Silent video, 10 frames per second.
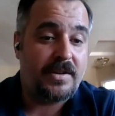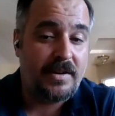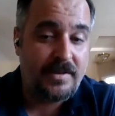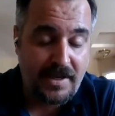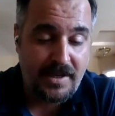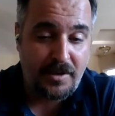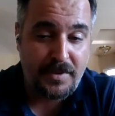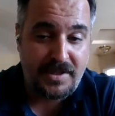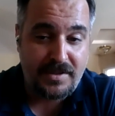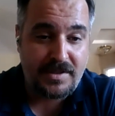Sorry. Yeah, I'll
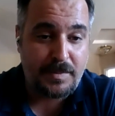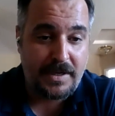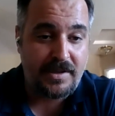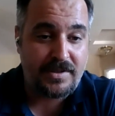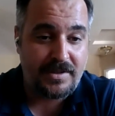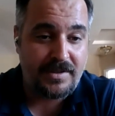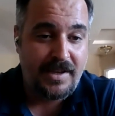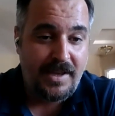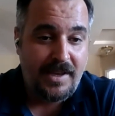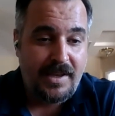be teaching Spanish and
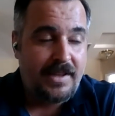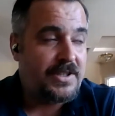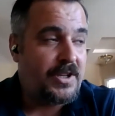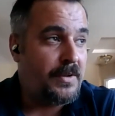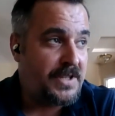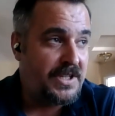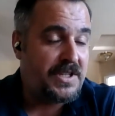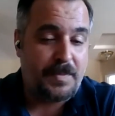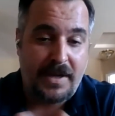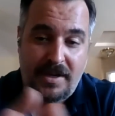
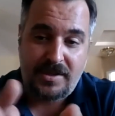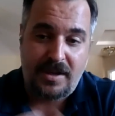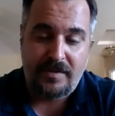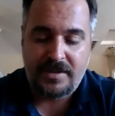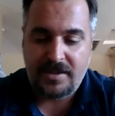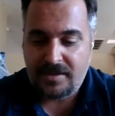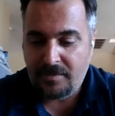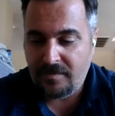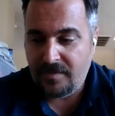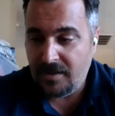teaching Spanish and obviously
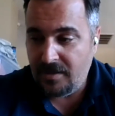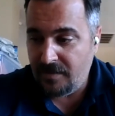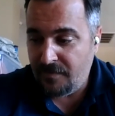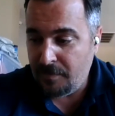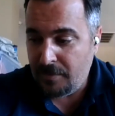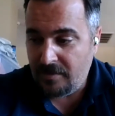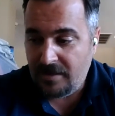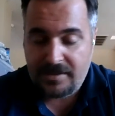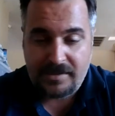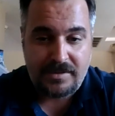some of the football
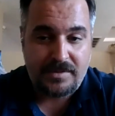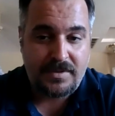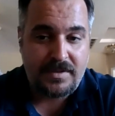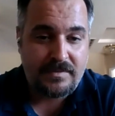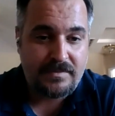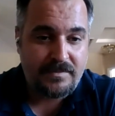classes as well.